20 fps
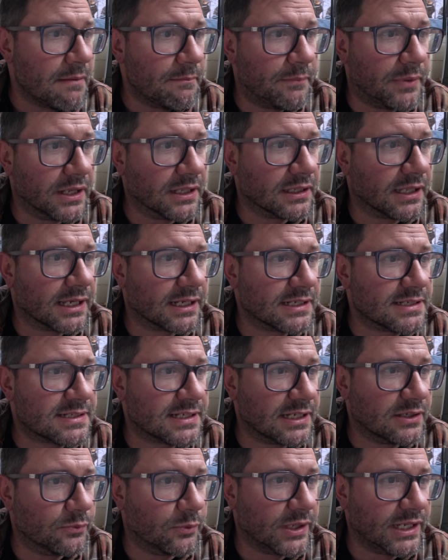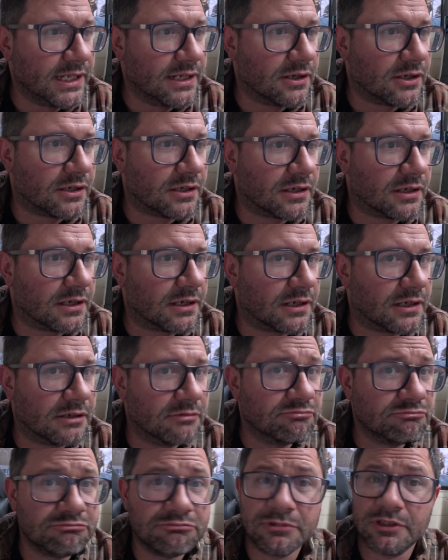But like I said, we are
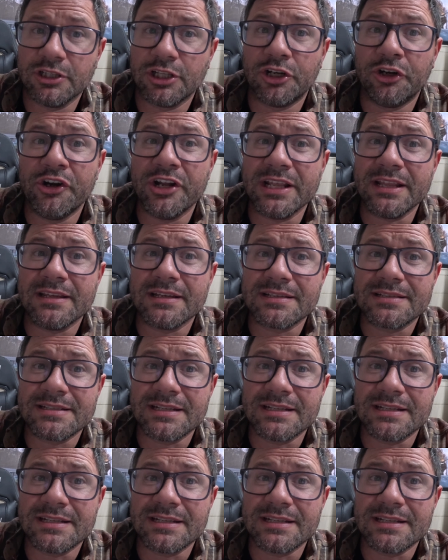learning this